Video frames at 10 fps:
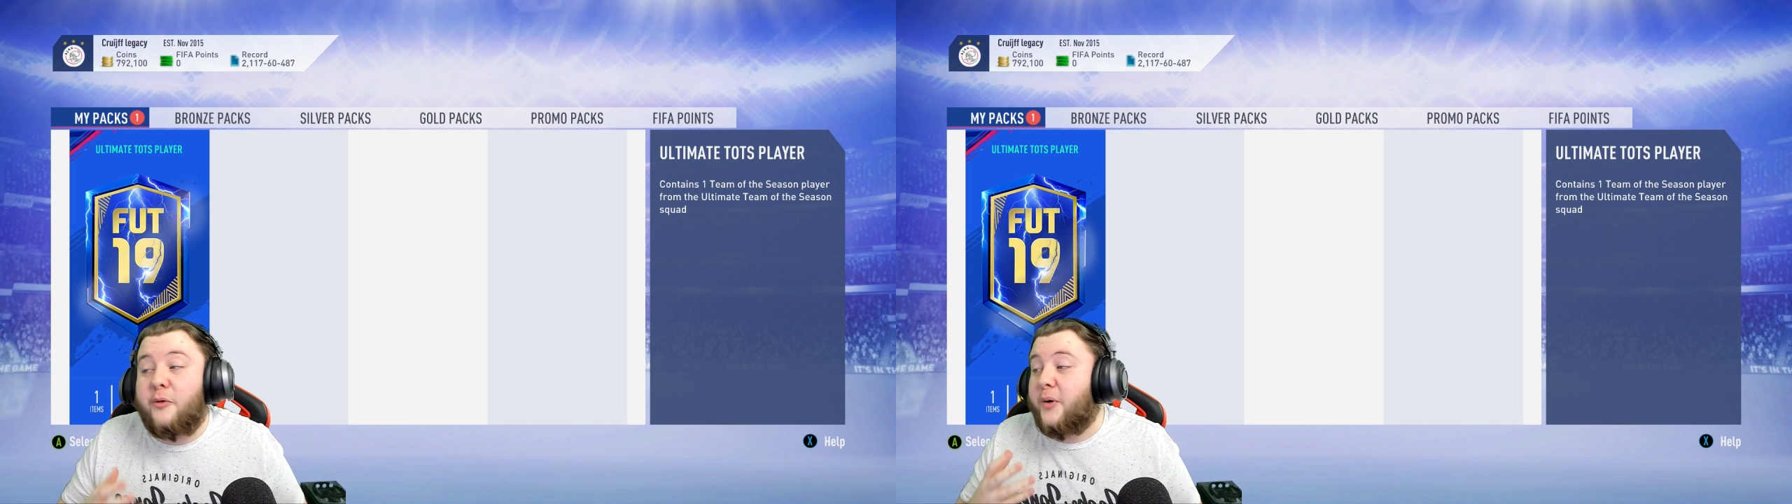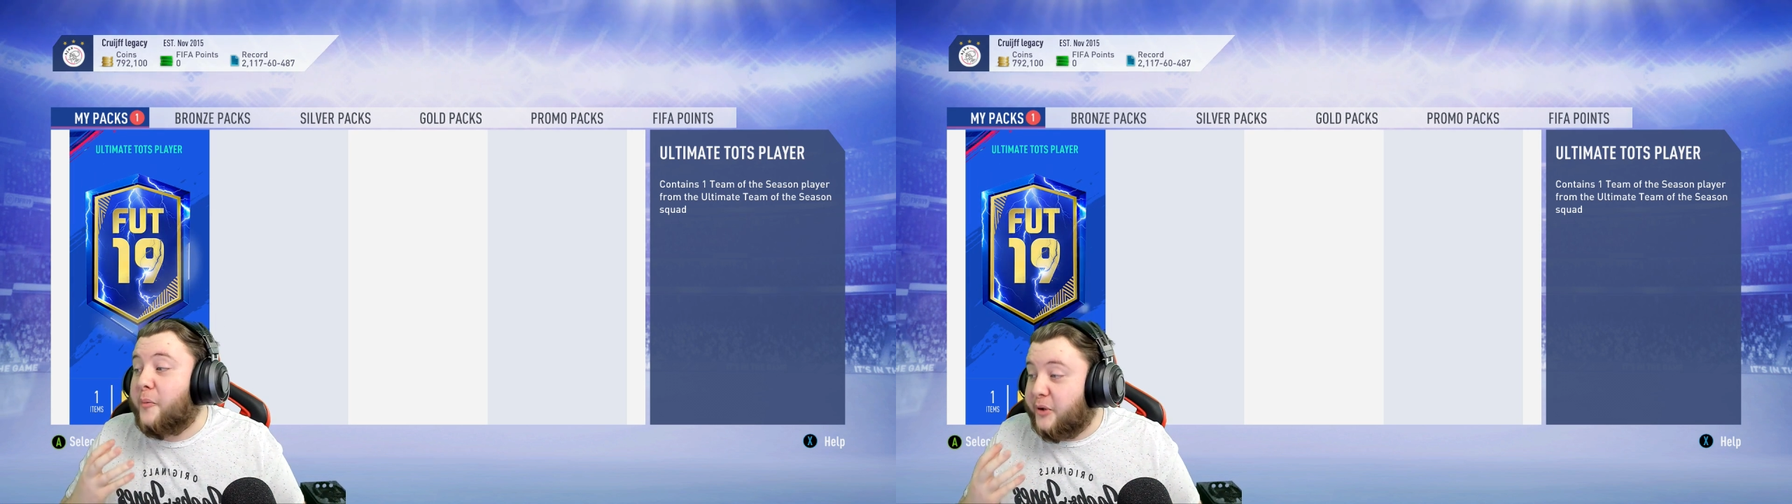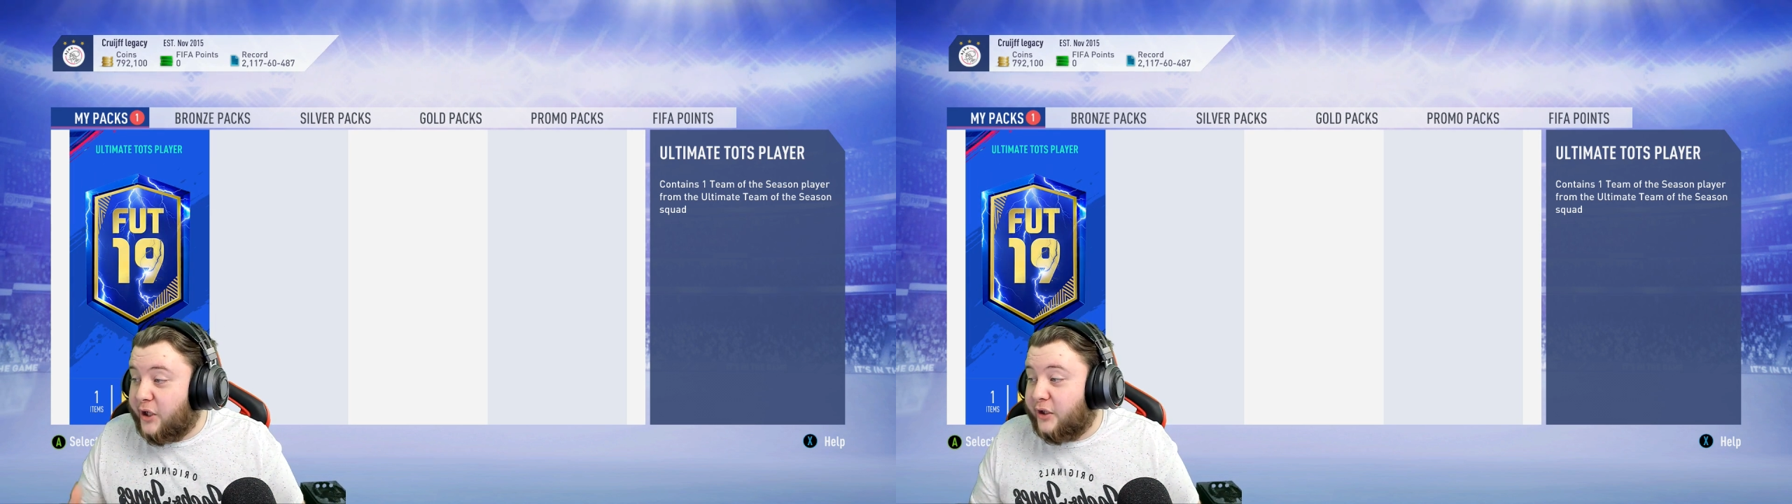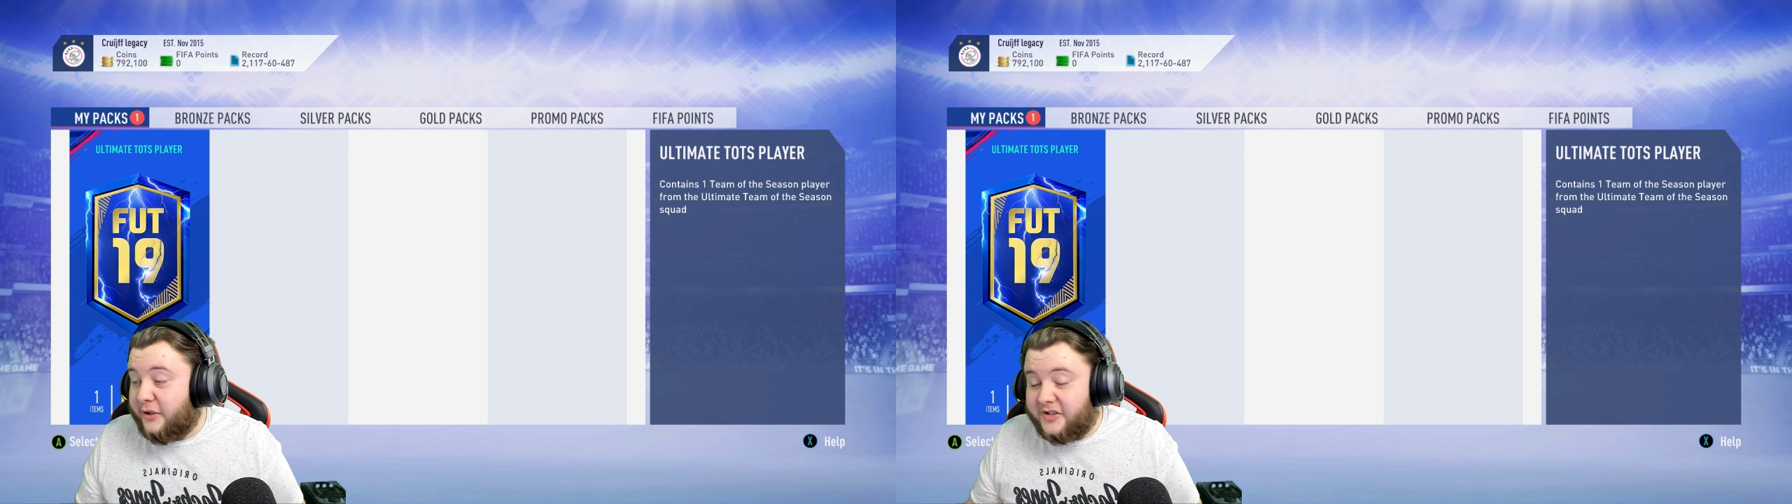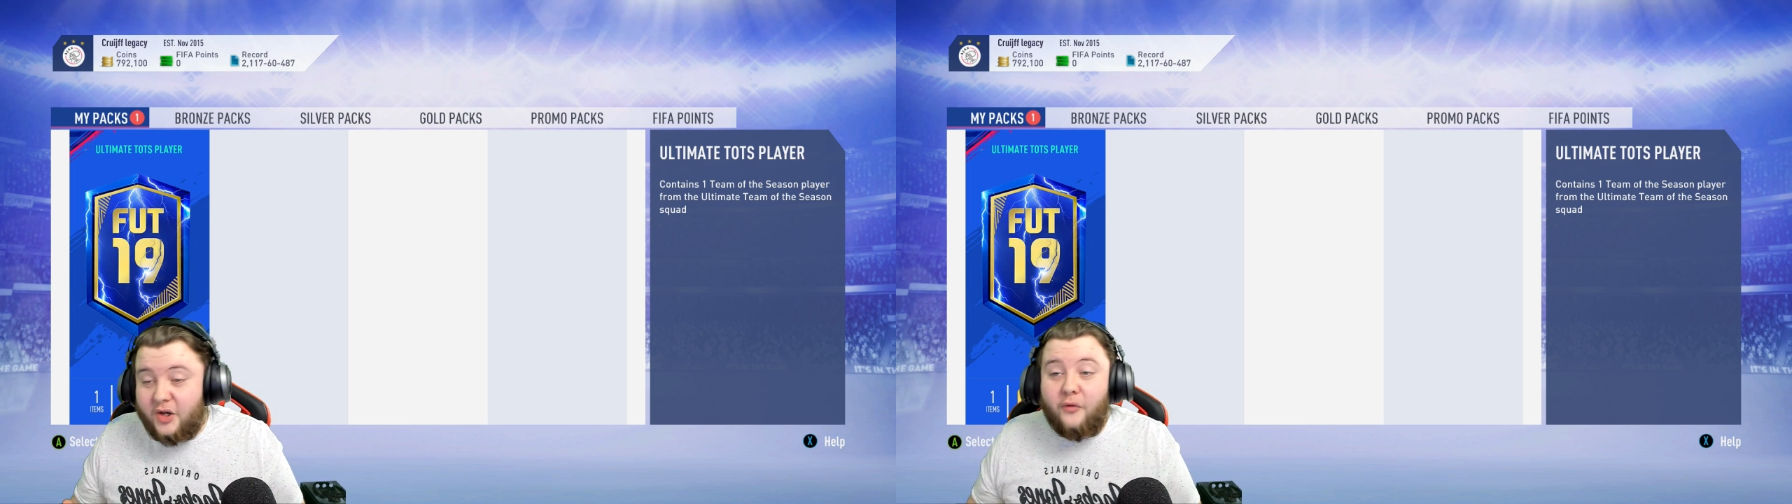but a uh, Bernardo
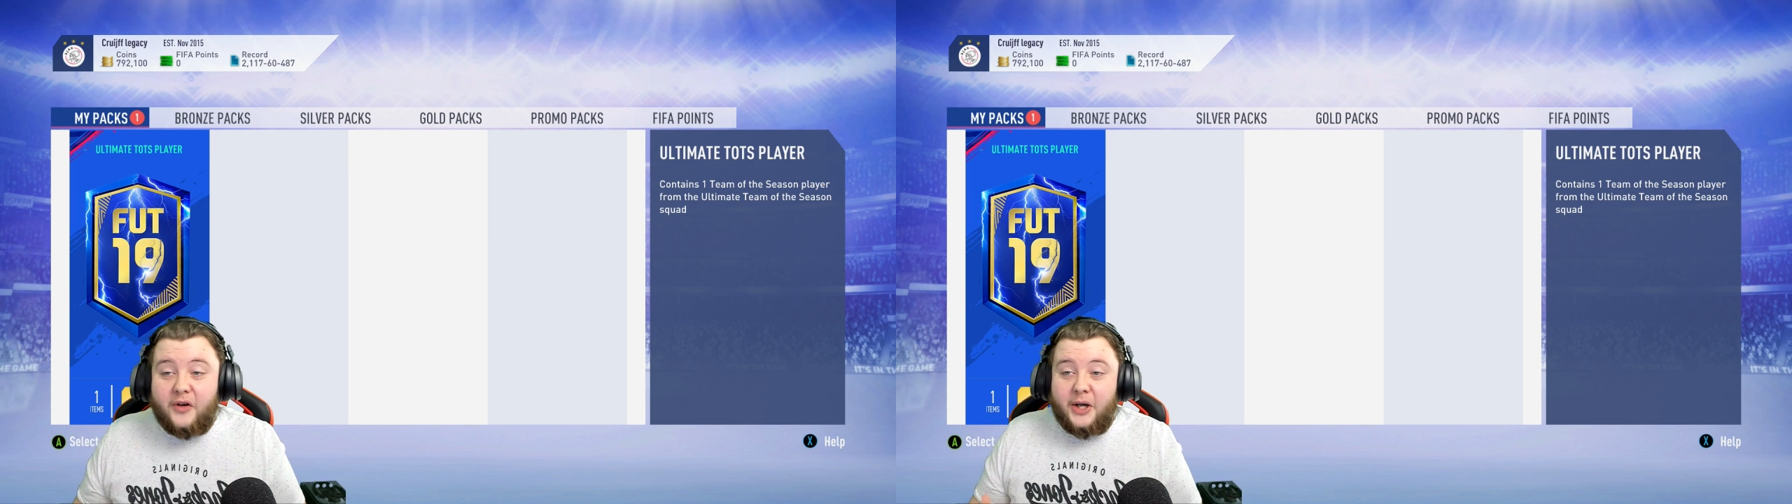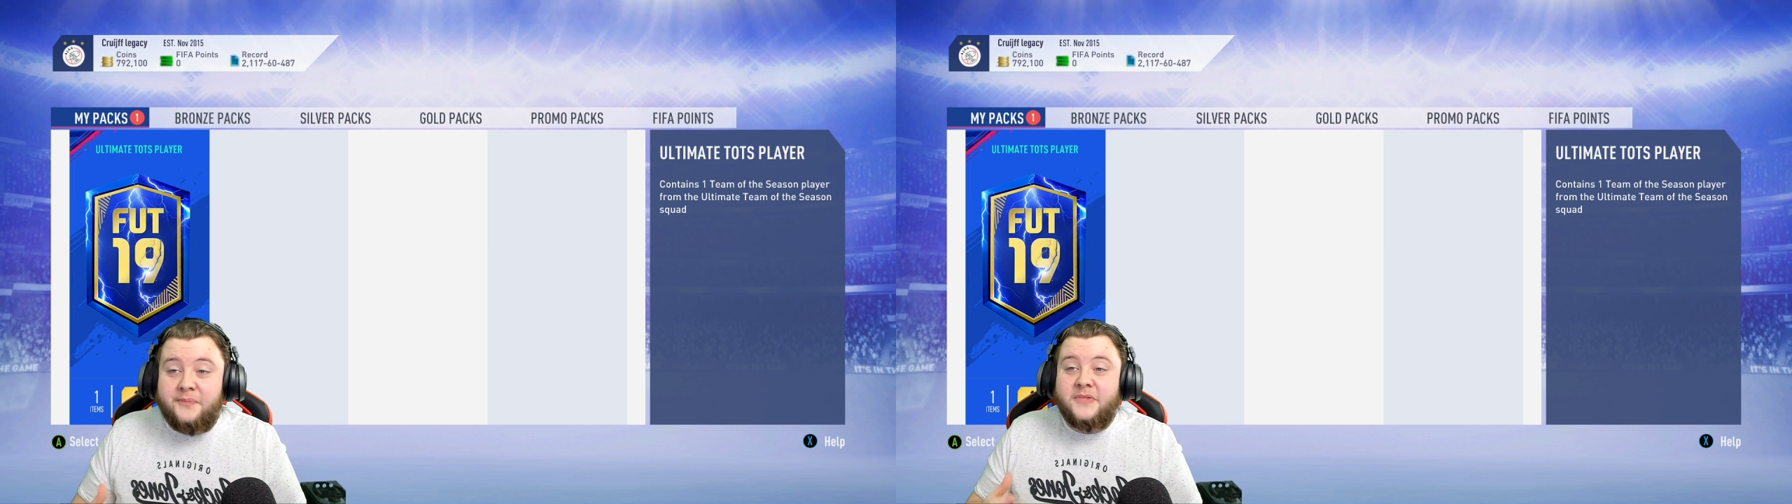Silva.